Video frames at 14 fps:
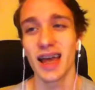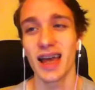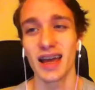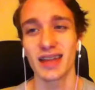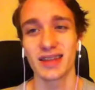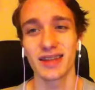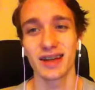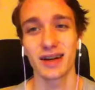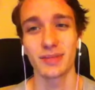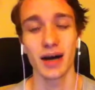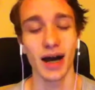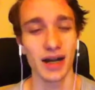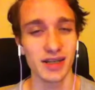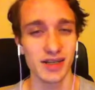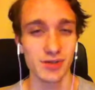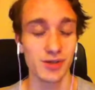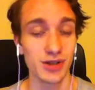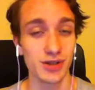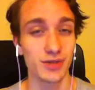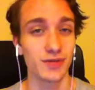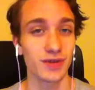And I
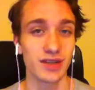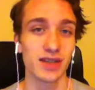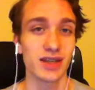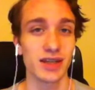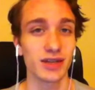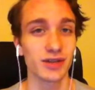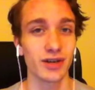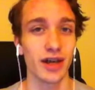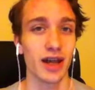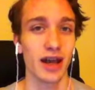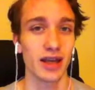switched over to the internet.